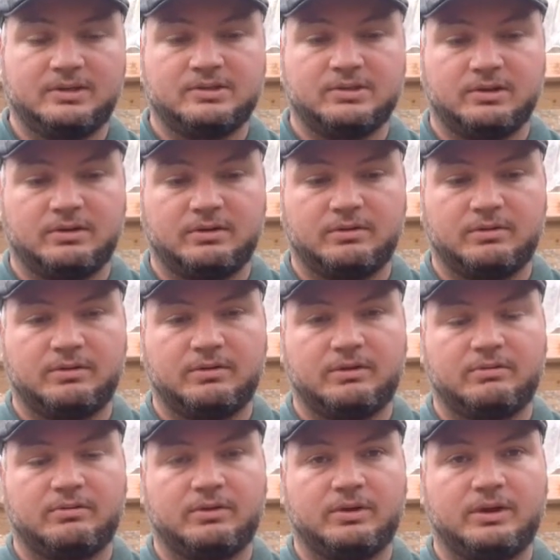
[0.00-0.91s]
So
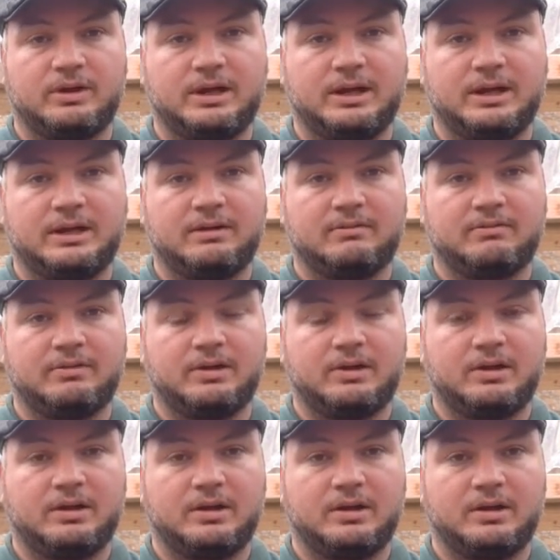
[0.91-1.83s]
if you have
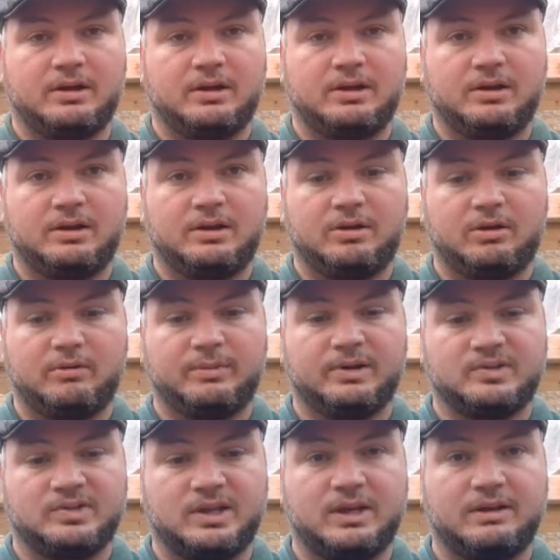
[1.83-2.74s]
a lot of
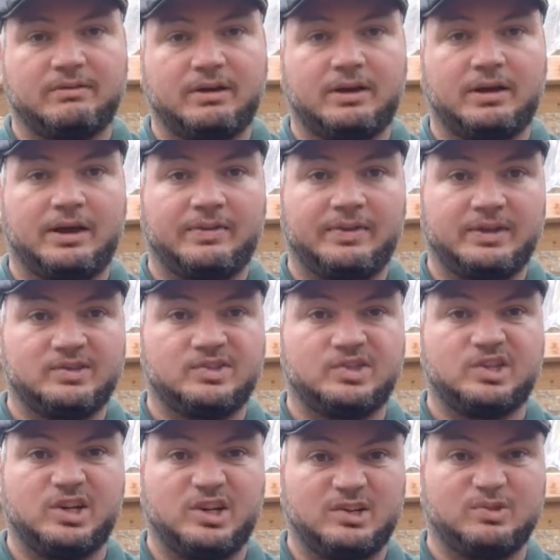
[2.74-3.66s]
birds together and there's
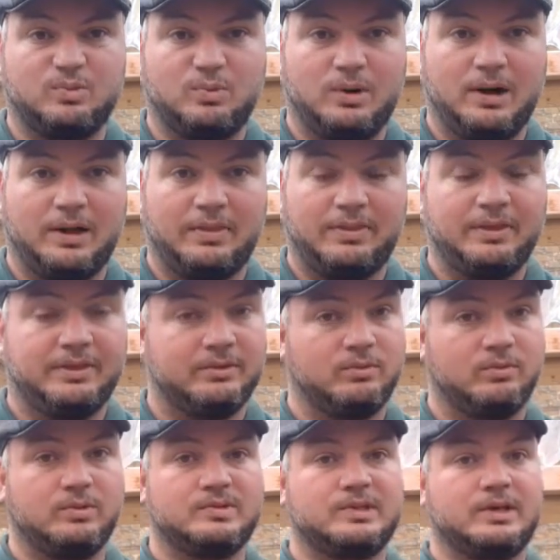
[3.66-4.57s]
just one, and
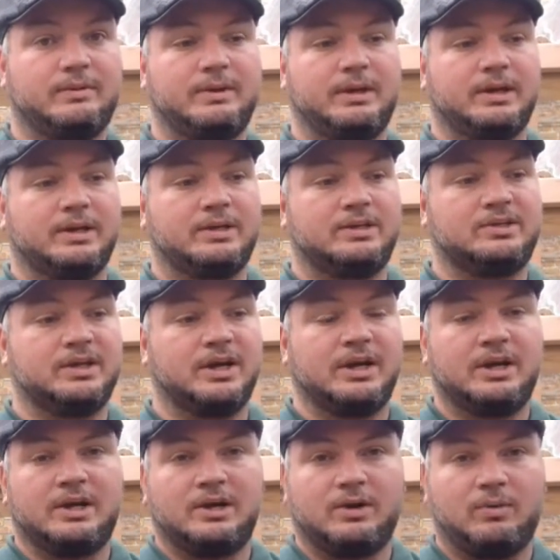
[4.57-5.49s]
they're all the same age,
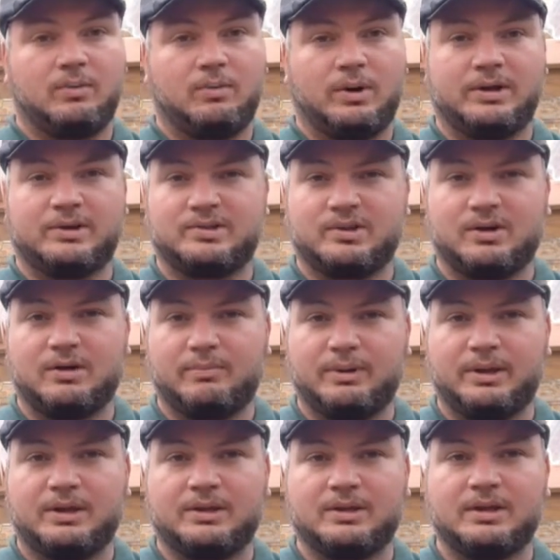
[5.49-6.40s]
and one has got a
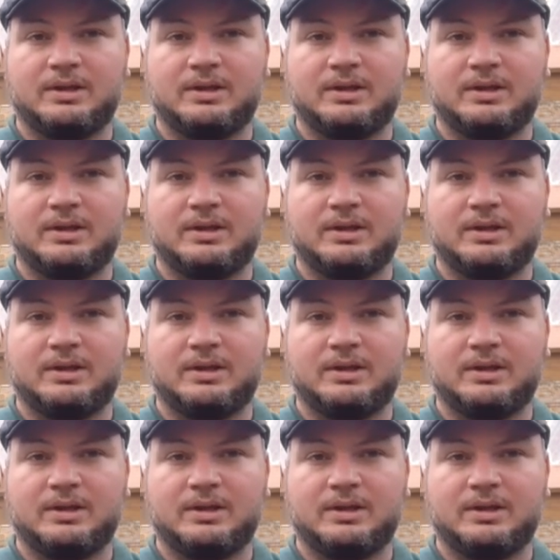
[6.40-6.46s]
big